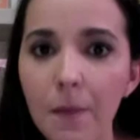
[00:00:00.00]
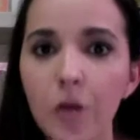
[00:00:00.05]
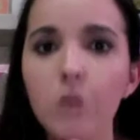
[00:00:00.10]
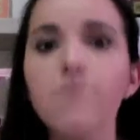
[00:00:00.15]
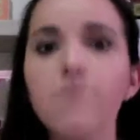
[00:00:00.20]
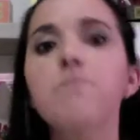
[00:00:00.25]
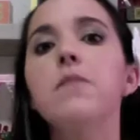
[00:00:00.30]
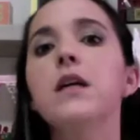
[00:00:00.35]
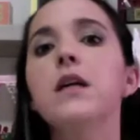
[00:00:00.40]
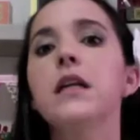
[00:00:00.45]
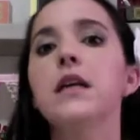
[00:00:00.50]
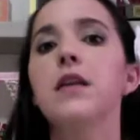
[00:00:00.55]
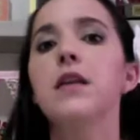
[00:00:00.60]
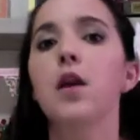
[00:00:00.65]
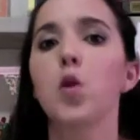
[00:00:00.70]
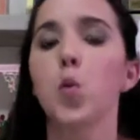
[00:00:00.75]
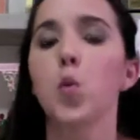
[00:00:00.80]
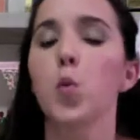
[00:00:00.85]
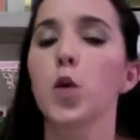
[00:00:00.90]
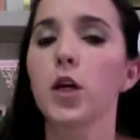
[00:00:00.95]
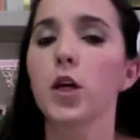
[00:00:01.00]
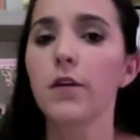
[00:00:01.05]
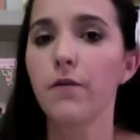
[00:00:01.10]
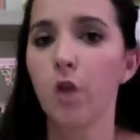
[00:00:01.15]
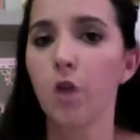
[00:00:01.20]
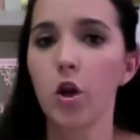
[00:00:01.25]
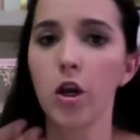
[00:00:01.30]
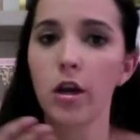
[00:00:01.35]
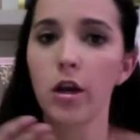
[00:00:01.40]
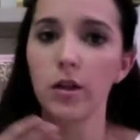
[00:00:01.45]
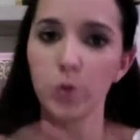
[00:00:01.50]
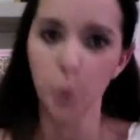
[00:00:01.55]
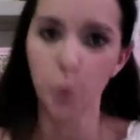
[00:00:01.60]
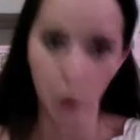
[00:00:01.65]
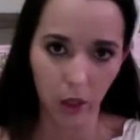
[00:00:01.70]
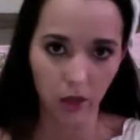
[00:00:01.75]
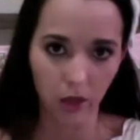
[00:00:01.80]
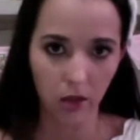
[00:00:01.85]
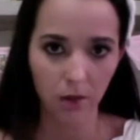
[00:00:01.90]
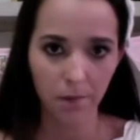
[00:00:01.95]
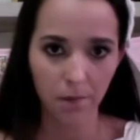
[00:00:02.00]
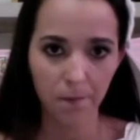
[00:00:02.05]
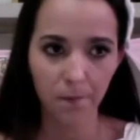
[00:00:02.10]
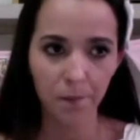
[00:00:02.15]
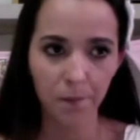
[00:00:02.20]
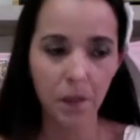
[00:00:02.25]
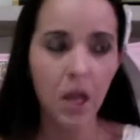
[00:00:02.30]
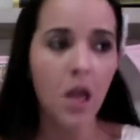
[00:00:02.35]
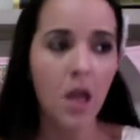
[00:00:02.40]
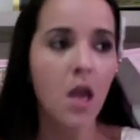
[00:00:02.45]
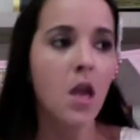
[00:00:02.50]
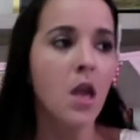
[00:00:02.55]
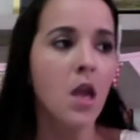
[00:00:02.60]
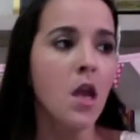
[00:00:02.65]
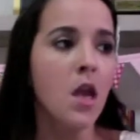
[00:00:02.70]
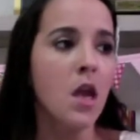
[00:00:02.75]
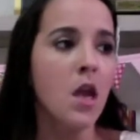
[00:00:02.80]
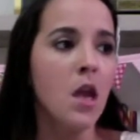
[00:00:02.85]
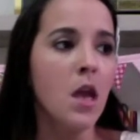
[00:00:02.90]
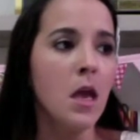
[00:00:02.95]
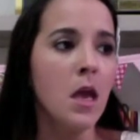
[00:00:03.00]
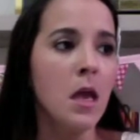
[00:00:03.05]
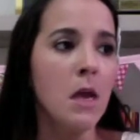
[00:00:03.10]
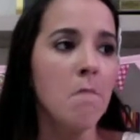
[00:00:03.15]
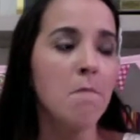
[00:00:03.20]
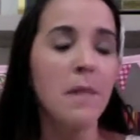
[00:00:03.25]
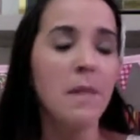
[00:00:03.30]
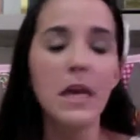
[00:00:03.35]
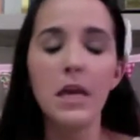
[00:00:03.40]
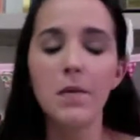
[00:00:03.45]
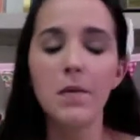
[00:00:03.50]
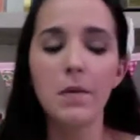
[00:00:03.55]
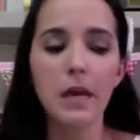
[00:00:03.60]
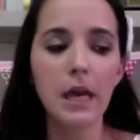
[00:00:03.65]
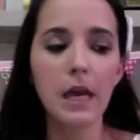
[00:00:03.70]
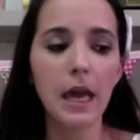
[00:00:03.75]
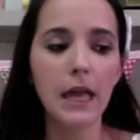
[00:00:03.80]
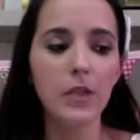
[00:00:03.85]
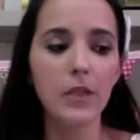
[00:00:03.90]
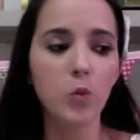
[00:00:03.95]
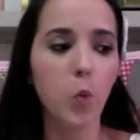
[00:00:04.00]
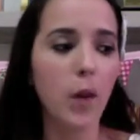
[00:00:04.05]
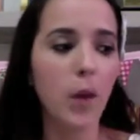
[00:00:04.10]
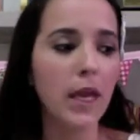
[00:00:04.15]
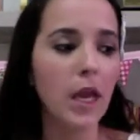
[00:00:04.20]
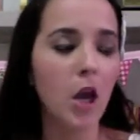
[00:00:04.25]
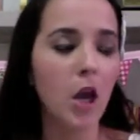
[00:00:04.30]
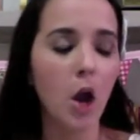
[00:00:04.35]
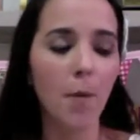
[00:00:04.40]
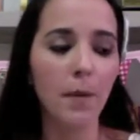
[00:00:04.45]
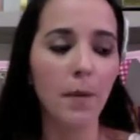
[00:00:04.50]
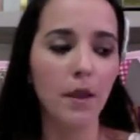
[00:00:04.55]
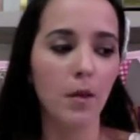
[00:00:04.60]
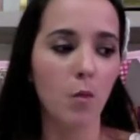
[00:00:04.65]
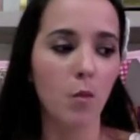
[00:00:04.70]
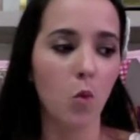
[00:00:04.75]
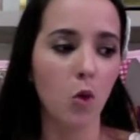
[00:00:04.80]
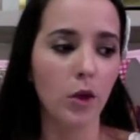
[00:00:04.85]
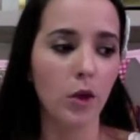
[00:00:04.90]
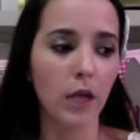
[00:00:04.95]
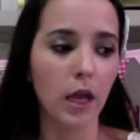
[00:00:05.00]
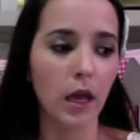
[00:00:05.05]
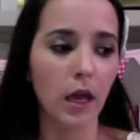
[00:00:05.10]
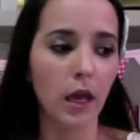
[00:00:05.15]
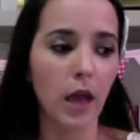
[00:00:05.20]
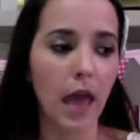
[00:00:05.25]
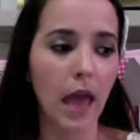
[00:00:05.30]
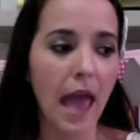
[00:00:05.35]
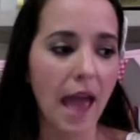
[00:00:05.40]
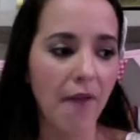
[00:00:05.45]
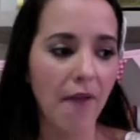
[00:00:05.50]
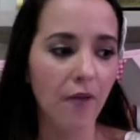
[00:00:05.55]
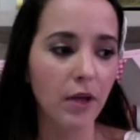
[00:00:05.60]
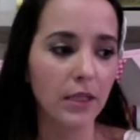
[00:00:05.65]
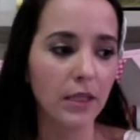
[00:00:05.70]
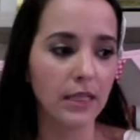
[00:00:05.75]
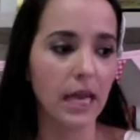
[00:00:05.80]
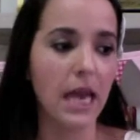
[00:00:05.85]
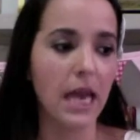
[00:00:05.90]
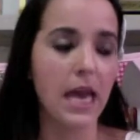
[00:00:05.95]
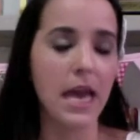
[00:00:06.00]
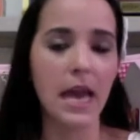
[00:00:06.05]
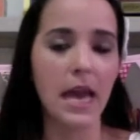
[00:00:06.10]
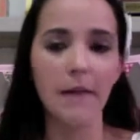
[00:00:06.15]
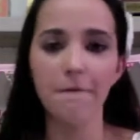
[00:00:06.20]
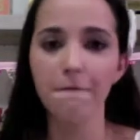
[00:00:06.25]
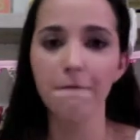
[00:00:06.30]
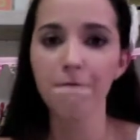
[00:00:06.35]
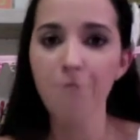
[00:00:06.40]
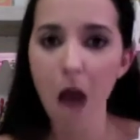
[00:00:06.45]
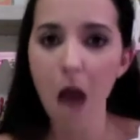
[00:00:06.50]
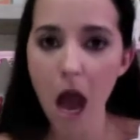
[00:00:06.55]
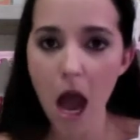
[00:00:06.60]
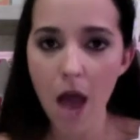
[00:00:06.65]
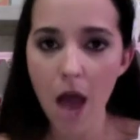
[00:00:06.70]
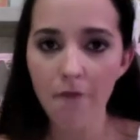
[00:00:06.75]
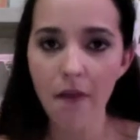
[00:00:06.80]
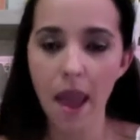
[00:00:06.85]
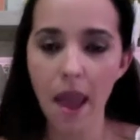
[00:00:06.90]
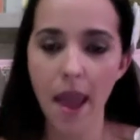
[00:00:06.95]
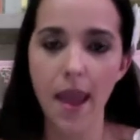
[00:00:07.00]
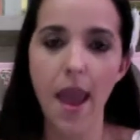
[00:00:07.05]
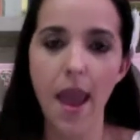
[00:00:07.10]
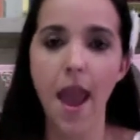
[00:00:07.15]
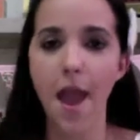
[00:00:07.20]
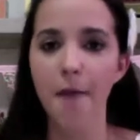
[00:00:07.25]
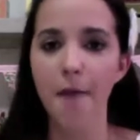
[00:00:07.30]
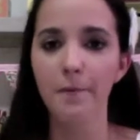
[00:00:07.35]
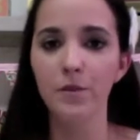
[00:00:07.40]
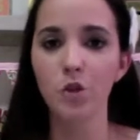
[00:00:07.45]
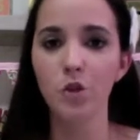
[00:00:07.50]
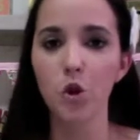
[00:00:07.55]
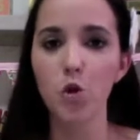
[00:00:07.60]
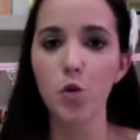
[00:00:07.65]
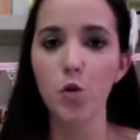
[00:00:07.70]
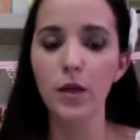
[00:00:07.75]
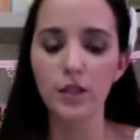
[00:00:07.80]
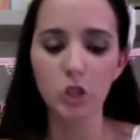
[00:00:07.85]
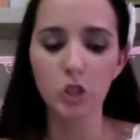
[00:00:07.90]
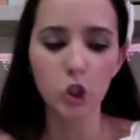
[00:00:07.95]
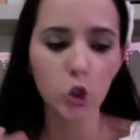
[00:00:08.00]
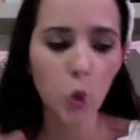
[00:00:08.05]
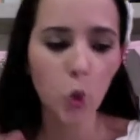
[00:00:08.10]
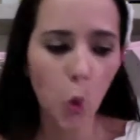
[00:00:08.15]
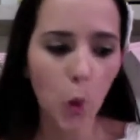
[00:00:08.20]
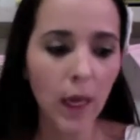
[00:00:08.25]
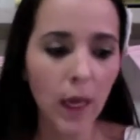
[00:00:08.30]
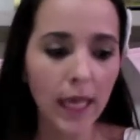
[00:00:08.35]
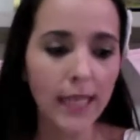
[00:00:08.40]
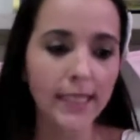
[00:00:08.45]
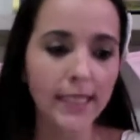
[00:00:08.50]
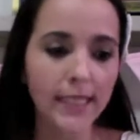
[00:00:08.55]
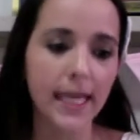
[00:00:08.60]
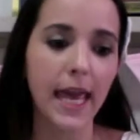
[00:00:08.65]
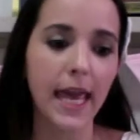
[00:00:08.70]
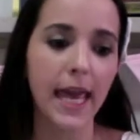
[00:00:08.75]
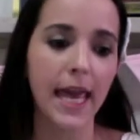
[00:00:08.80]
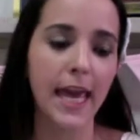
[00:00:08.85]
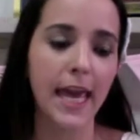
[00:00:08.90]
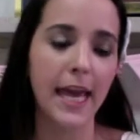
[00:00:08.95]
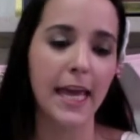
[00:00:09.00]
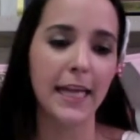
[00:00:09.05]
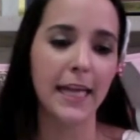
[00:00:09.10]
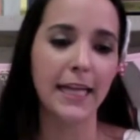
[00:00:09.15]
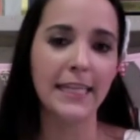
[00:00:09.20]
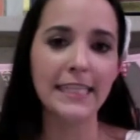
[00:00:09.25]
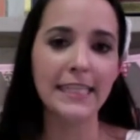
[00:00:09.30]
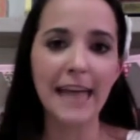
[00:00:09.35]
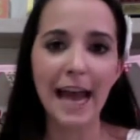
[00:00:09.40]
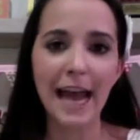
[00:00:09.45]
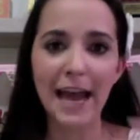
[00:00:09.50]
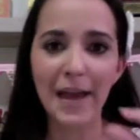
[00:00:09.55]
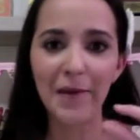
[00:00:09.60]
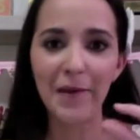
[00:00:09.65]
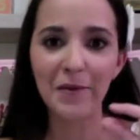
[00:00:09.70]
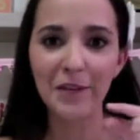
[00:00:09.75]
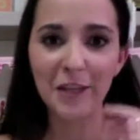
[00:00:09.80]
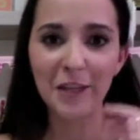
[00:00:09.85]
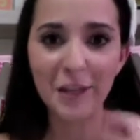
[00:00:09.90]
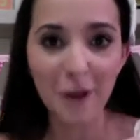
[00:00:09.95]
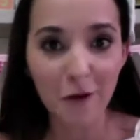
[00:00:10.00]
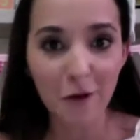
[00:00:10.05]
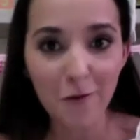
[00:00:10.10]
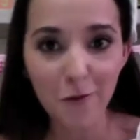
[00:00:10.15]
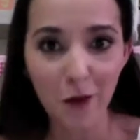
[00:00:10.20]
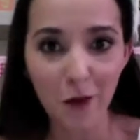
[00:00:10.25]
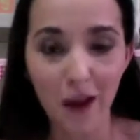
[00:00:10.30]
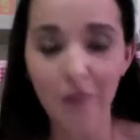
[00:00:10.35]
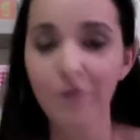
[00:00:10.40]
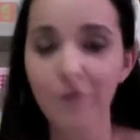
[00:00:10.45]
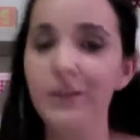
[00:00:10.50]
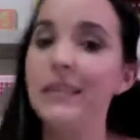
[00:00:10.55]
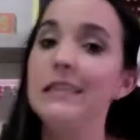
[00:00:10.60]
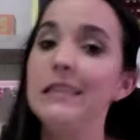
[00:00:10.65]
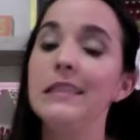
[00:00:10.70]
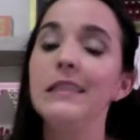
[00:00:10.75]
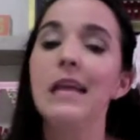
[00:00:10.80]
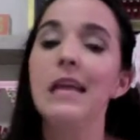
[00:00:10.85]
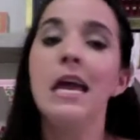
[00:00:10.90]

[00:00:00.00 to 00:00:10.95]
of money that the work of art is worth. Maybe it's waking up in the morning every day at 5 a.m. so you can squeeze in time to cook breakfast,